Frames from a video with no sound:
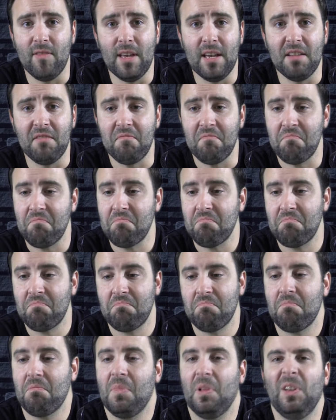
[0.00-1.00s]
And then
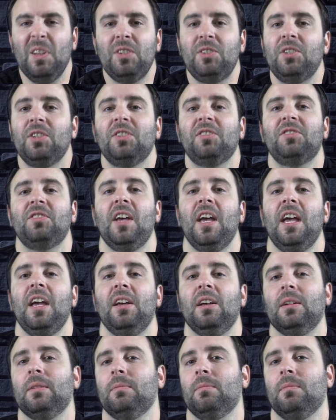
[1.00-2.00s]
let's just
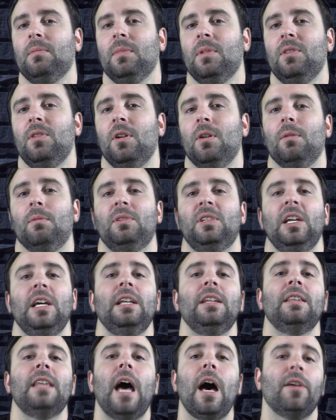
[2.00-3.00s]
say they're
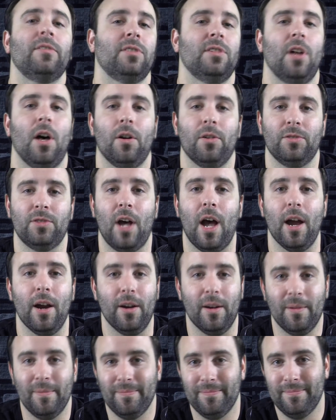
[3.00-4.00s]
$10,000
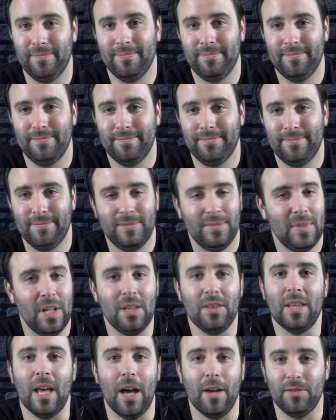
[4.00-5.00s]
higher.
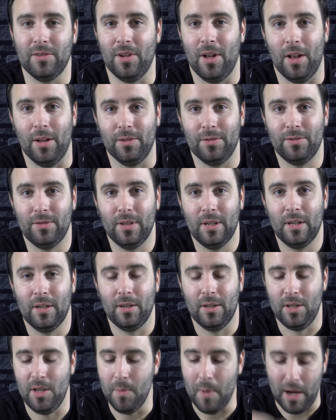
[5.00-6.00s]

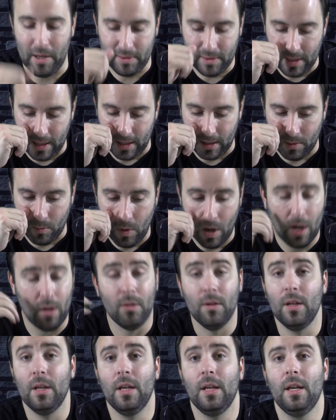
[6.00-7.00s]
$10,000. You might think,
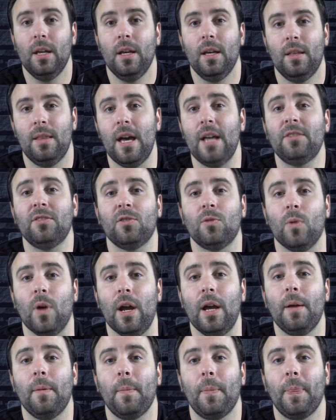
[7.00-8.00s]
well,
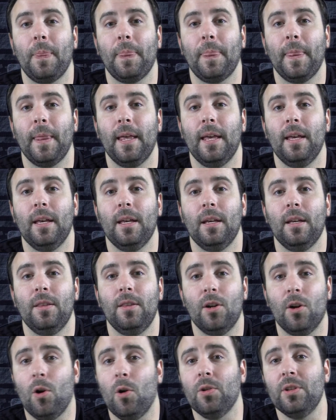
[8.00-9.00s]
that's great.
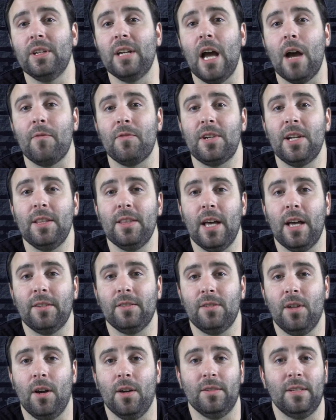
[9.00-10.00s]
They're holding out for
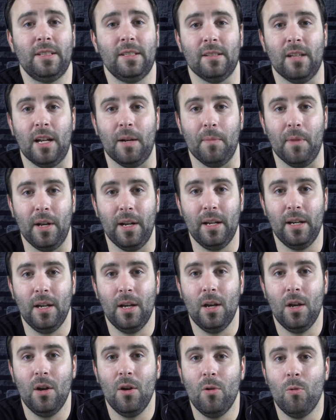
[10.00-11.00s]
$10,000. That's a lot of
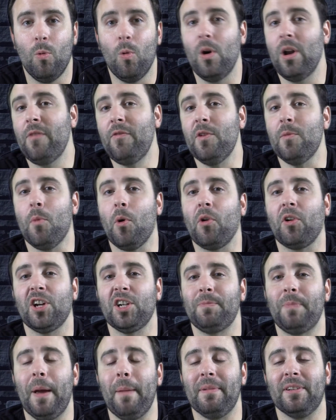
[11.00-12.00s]
money. What if your
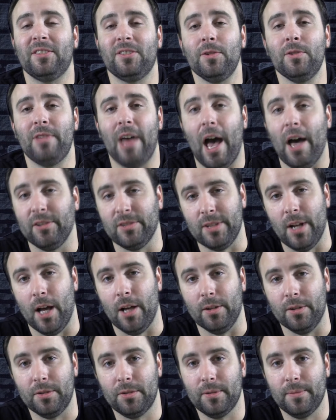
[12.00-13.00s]
mortgage payment is
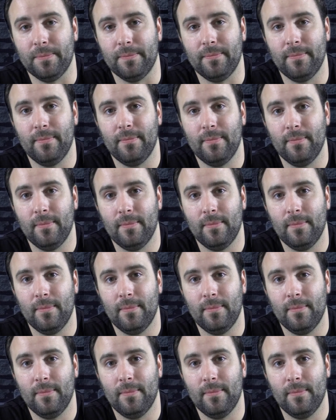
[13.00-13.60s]
$2,000?